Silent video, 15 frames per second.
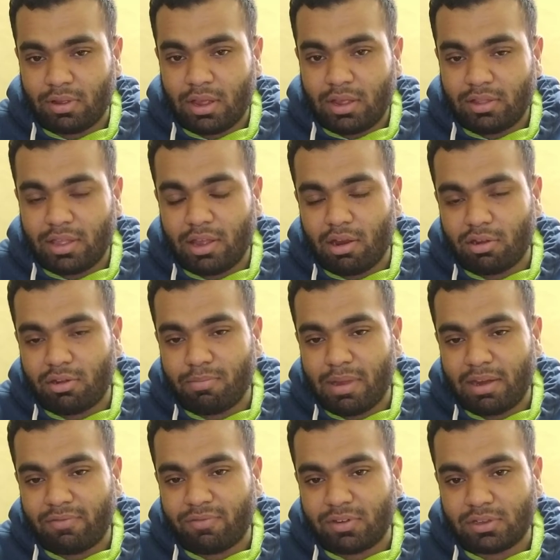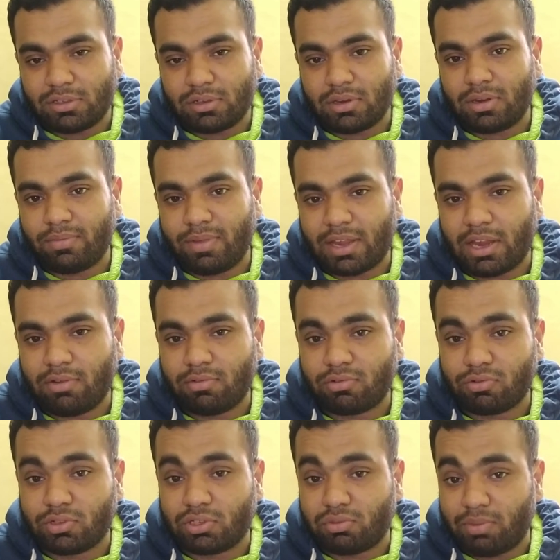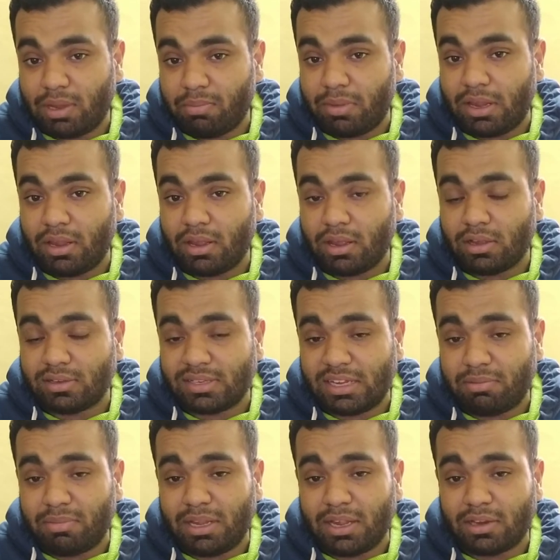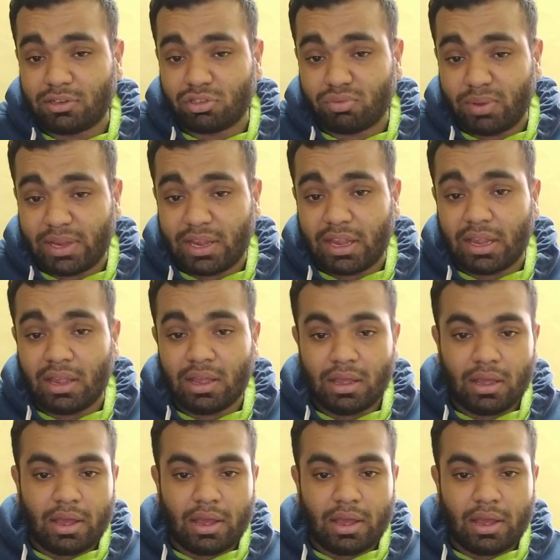they got to bat first on a wicket which was seaming and swinging,